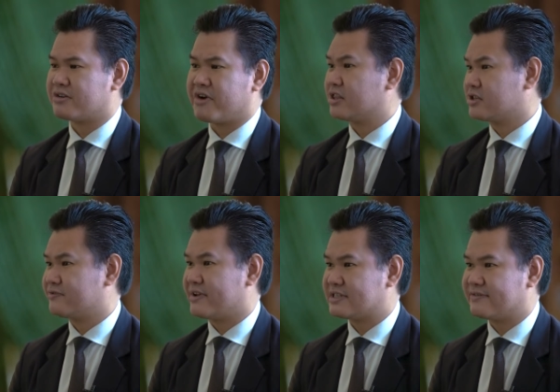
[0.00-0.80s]
and Writers
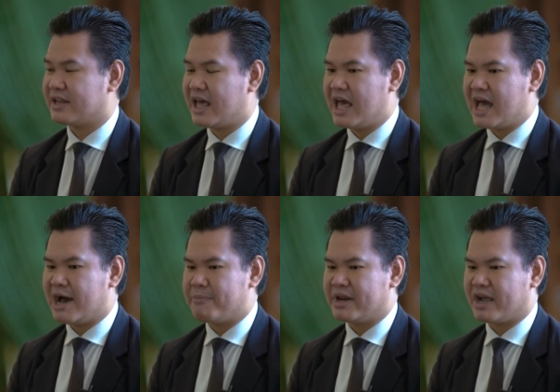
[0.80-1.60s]
Festival
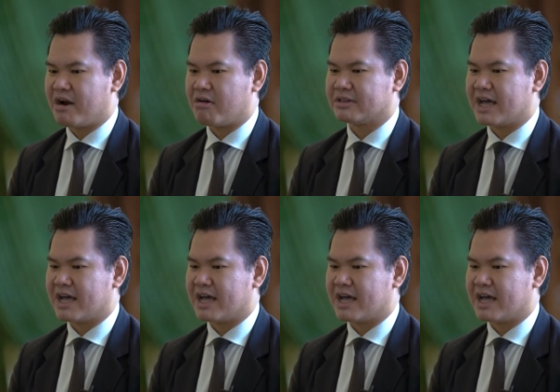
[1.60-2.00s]
happening around